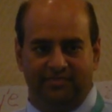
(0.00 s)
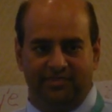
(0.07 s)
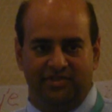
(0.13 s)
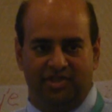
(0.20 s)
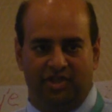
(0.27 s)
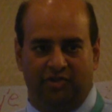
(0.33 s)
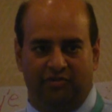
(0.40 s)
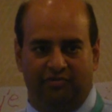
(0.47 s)

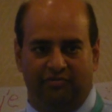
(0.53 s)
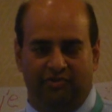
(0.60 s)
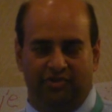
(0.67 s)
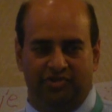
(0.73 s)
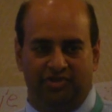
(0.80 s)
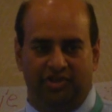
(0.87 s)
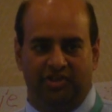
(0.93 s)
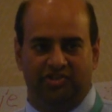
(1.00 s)
So
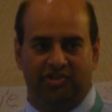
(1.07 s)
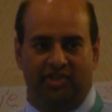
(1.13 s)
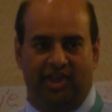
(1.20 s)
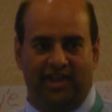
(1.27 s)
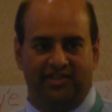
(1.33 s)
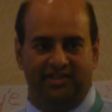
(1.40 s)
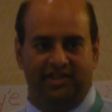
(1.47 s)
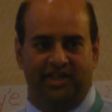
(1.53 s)
first initial,
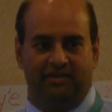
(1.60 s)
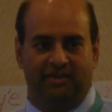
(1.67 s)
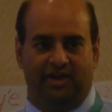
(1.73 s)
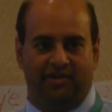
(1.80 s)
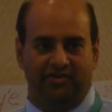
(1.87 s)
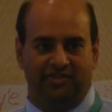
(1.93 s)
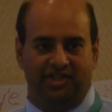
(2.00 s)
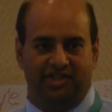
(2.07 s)
last name at
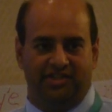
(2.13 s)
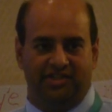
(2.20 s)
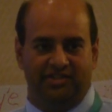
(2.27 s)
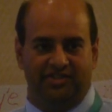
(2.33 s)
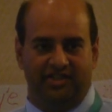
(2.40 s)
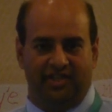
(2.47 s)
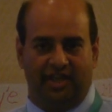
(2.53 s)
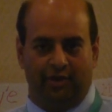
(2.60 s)

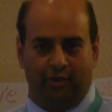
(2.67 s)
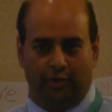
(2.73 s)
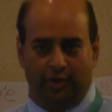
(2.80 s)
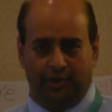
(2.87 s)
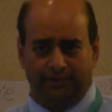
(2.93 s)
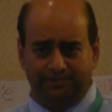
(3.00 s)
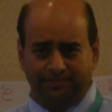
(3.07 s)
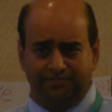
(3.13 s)

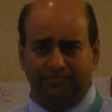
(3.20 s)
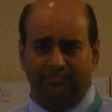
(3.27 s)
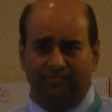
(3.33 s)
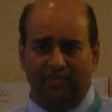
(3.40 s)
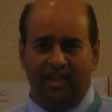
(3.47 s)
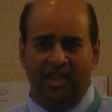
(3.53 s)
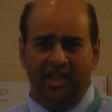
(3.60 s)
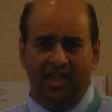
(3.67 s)
rchsd.org.
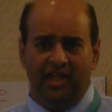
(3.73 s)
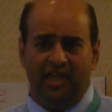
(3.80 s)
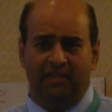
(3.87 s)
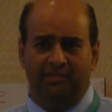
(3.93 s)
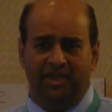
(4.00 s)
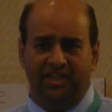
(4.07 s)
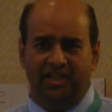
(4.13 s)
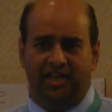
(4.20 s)

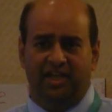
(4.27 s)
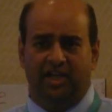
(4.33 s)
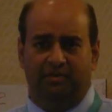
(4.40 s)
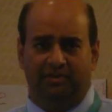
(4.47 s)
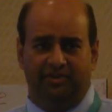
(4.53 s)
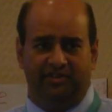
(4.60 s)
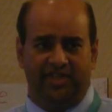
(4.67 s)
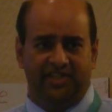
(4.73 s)
It may take a
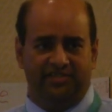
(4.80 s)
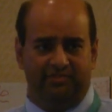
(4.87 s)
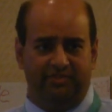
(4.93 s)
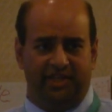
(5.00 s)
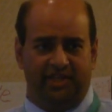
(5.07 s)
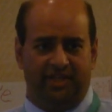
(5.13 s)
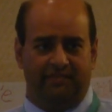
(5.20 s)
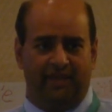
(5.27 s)
couple of days for
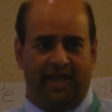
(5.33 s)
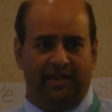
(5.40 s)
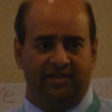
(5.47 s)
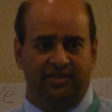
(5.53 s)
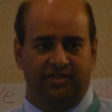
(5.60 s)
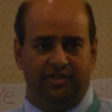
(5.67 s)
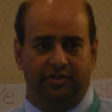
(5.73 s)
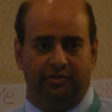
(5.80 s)
me to get back
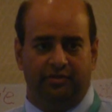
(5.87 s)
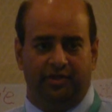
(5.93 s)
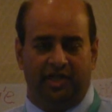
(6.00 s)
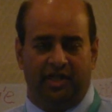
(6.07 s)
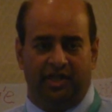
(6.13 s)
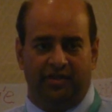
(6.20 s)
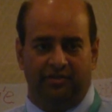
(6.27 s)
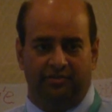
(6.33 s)
to you
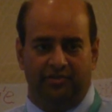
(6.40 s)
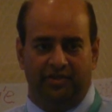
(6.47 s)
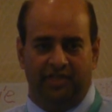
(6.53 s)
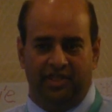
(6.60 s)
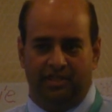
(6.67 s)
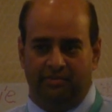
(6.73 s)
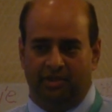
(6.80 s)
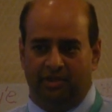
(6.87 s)
uh, through the
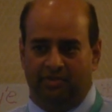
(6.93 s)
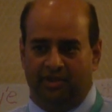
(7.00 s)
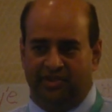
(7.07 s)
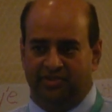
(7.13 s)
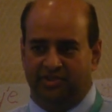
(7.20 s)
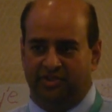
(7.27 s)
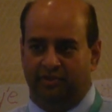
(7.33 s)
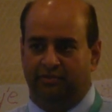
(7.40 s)
email, but
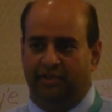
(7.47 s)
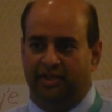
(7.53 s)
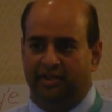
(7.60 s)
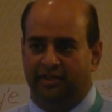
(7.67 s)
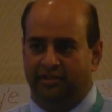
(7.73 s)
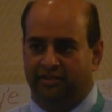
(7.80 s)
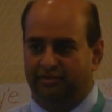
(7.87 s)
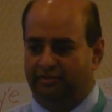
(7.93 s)
that's a good way
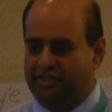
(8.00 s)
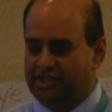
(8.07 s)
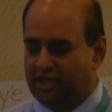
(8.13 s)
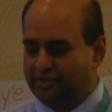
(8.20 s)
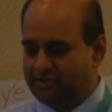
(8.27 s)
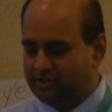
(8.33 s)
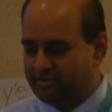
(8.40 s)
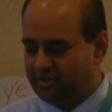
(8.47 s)
to, to reach
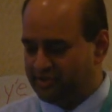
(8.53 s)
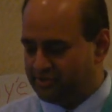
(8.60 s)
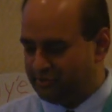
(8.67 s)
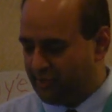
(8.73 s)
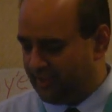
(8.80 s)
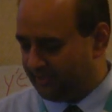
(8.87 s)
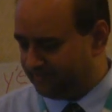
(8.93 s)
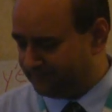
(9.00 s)
out to me as
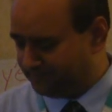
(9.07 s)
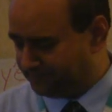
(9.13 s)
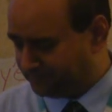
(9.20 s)
well.